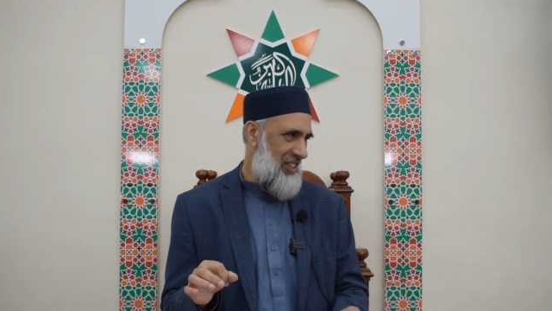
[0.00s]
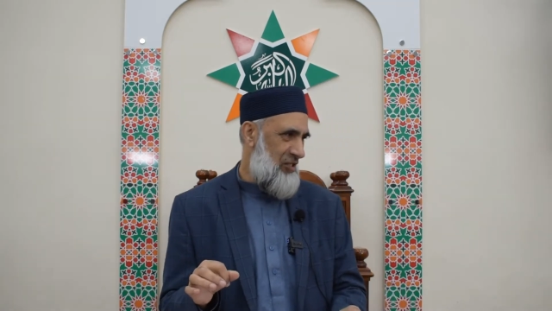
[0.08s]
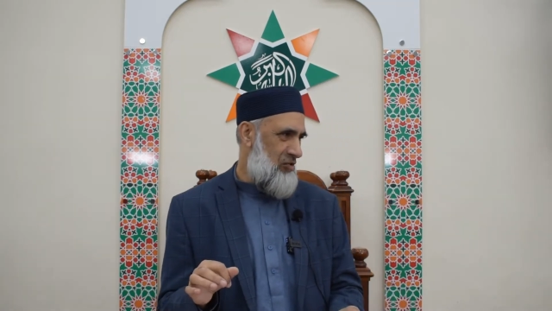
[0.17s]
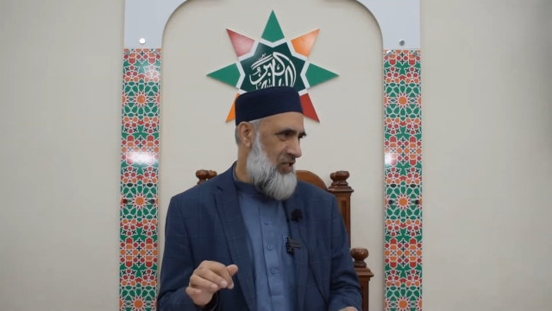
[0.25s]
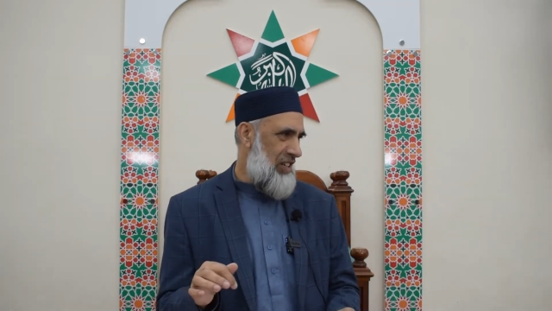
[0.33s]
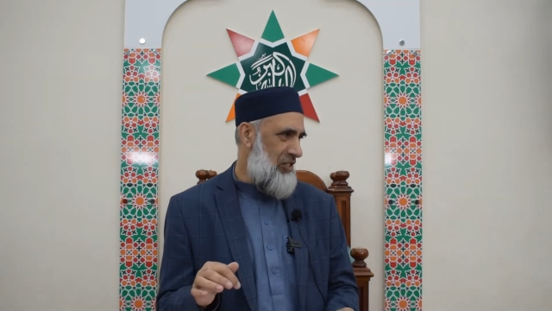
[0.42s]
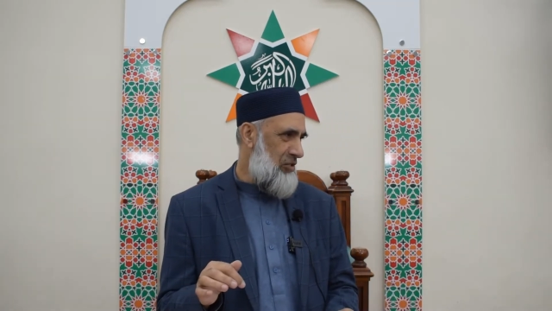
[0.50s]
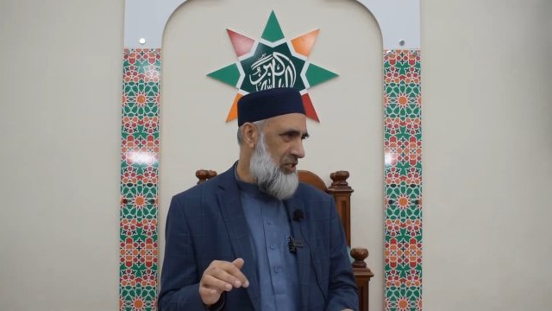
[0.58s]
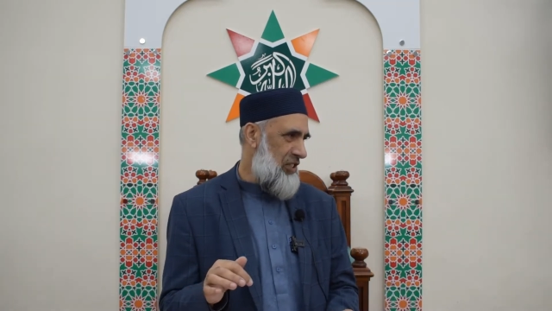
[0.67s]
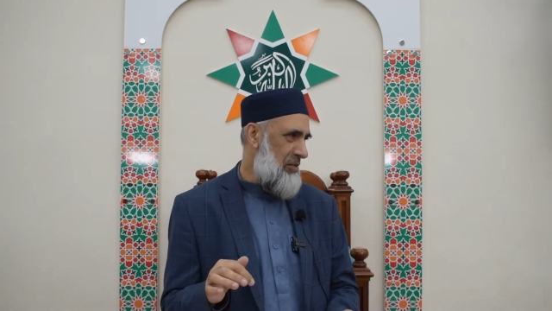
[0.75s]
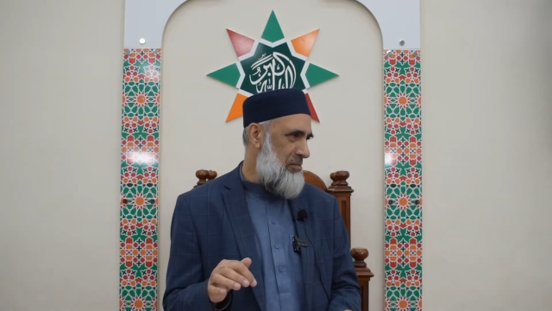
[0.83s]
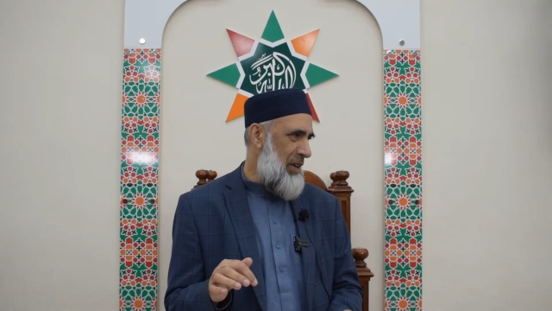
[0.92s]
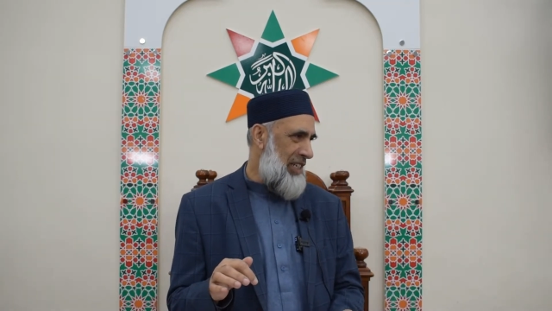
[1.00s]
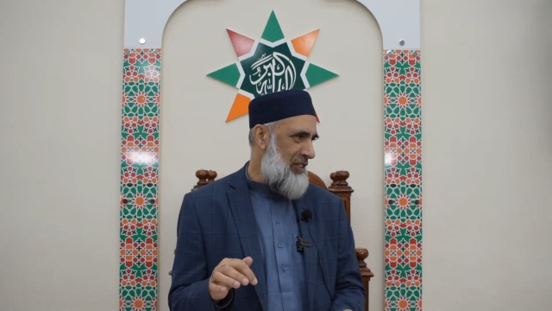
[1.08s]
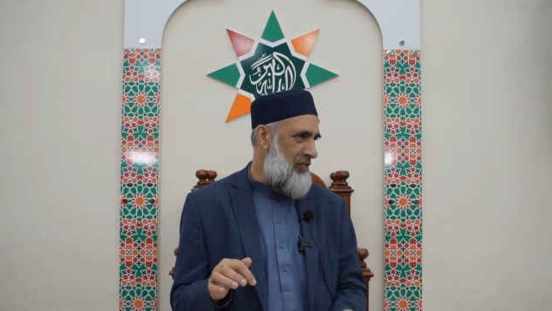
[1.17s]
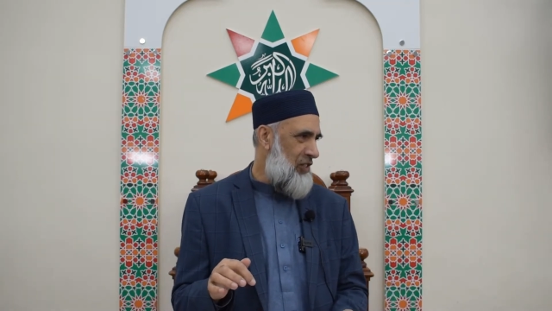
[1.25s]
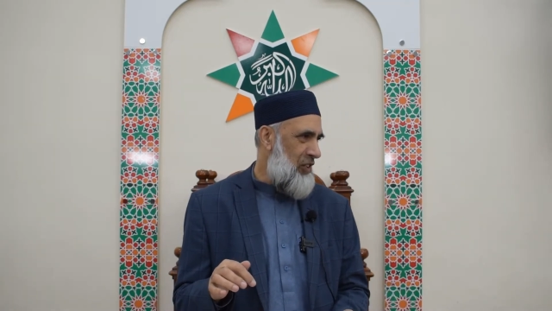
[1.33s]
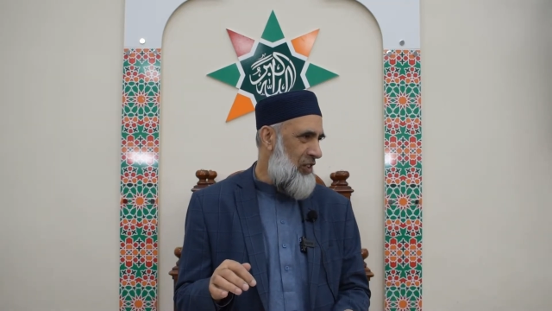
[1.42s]
The Quran uses a
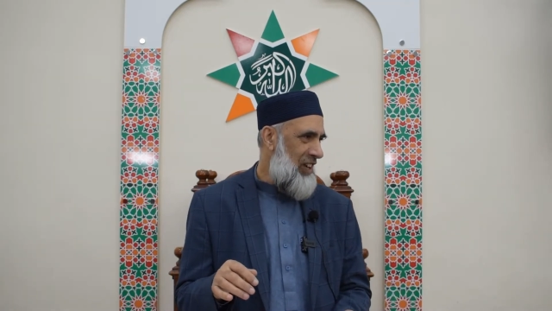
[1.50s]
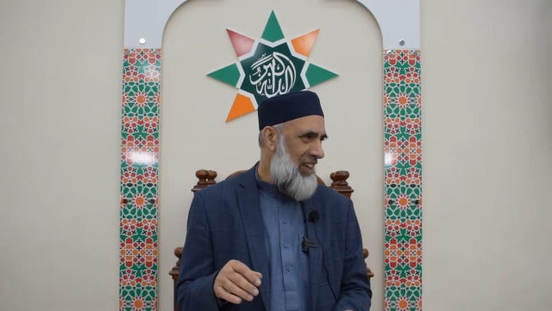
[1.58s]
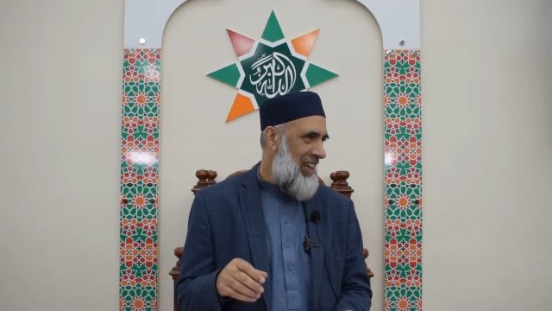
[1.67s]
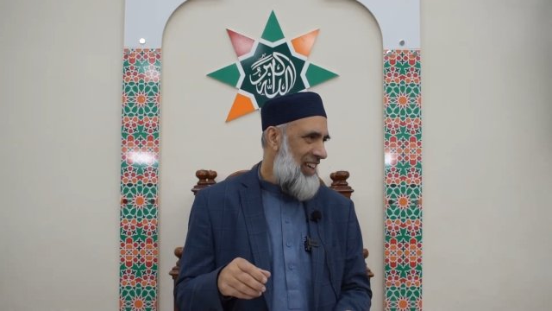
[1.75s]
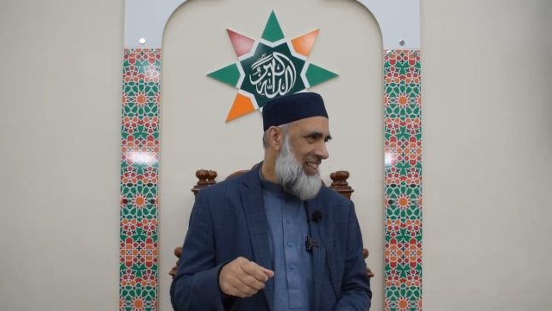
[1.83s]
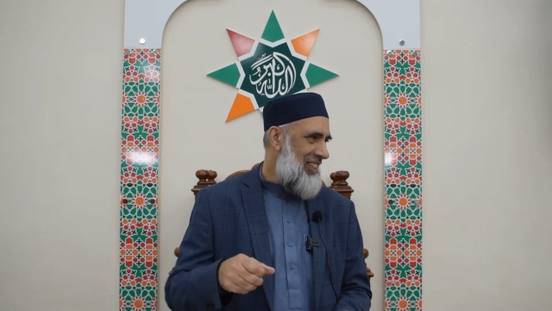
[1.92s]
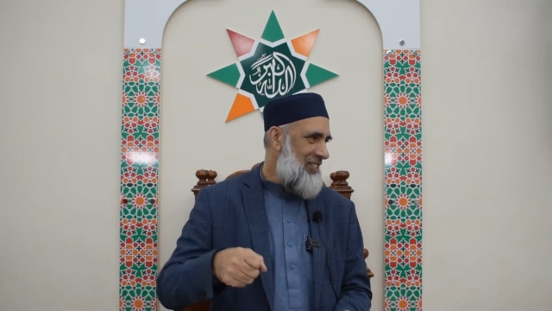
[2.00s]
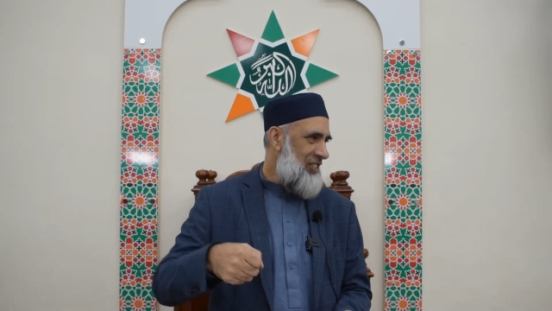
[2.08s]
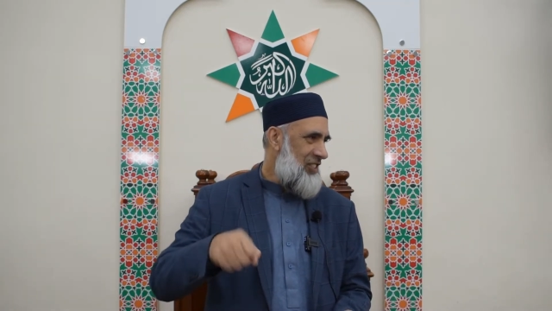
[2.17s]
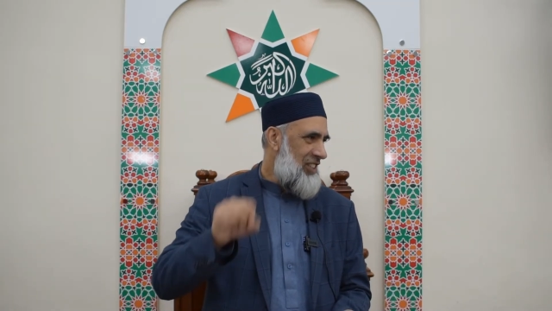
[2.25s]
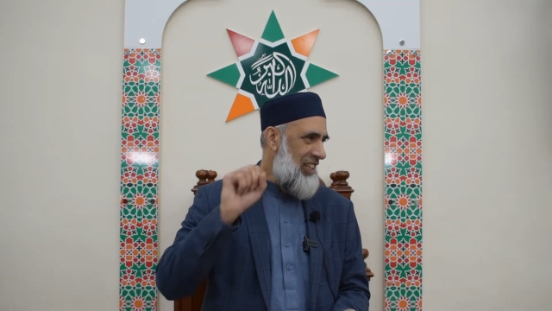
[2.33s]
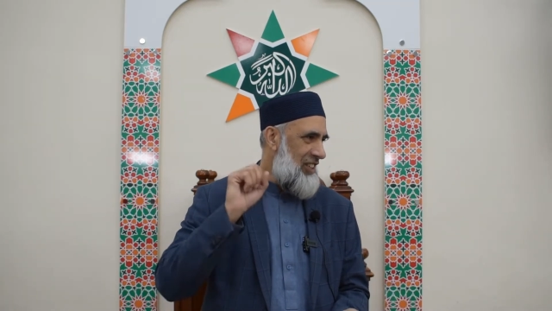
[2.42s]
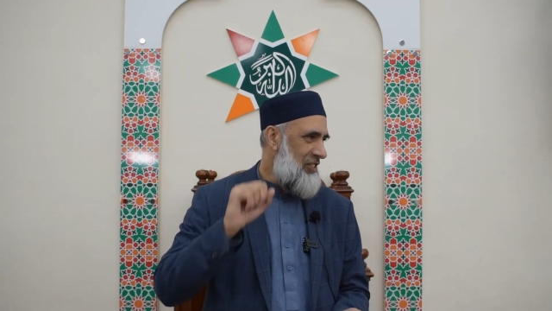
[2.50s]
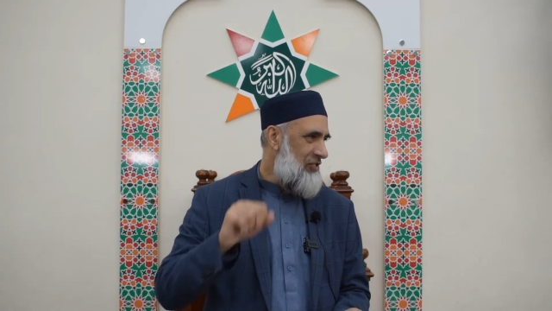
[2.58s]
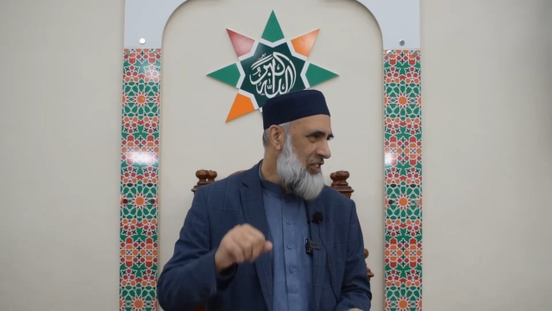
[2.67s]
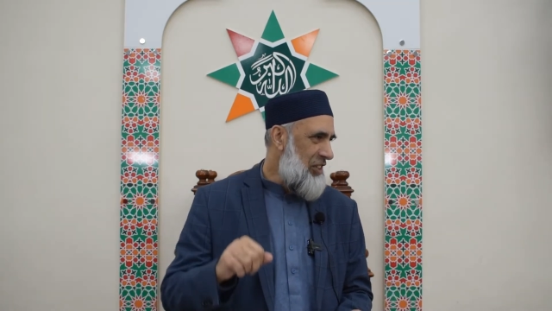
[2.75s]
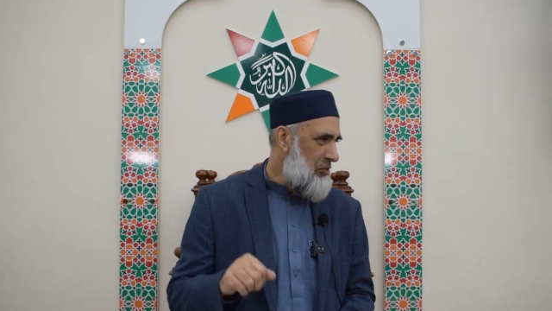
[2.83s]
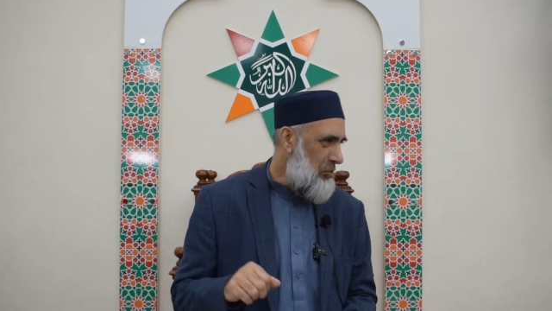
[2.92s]
metaphor, you know, just like you
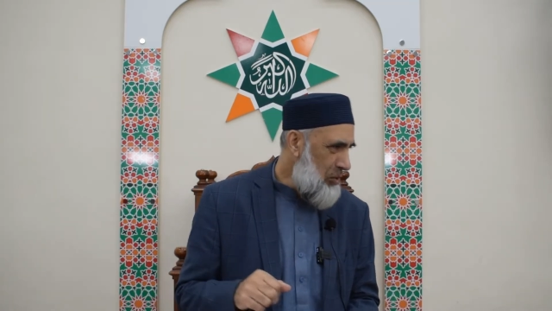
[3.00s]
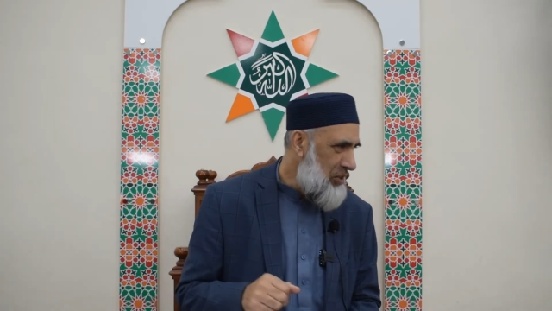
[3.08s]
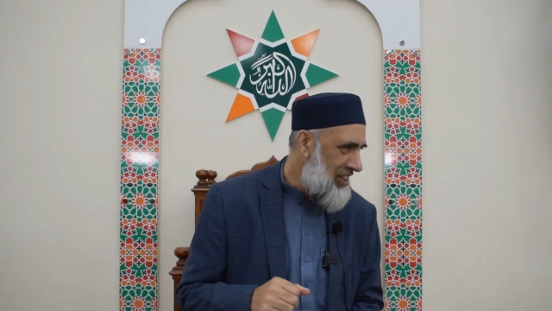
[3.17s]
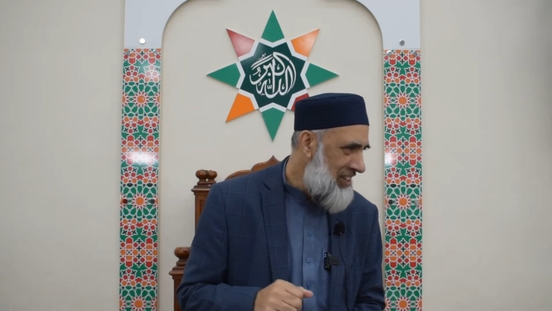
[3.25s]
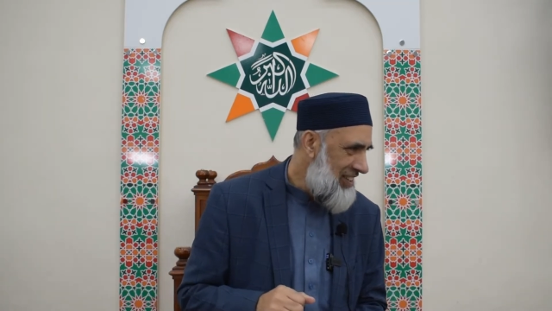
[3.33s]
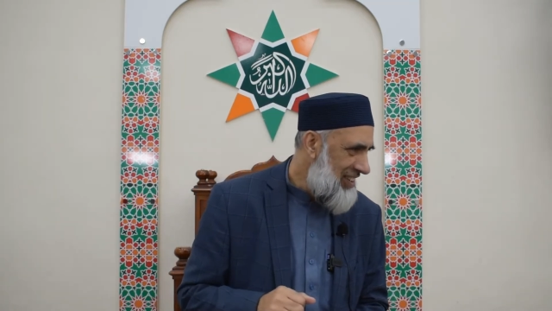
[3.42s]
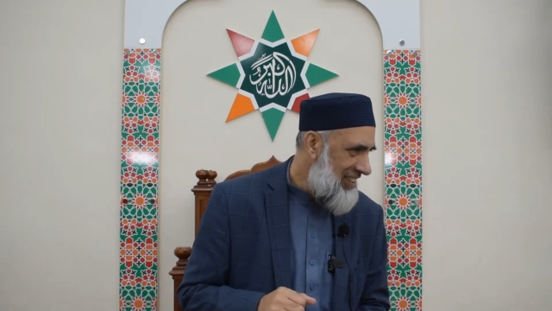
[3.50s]
drink water.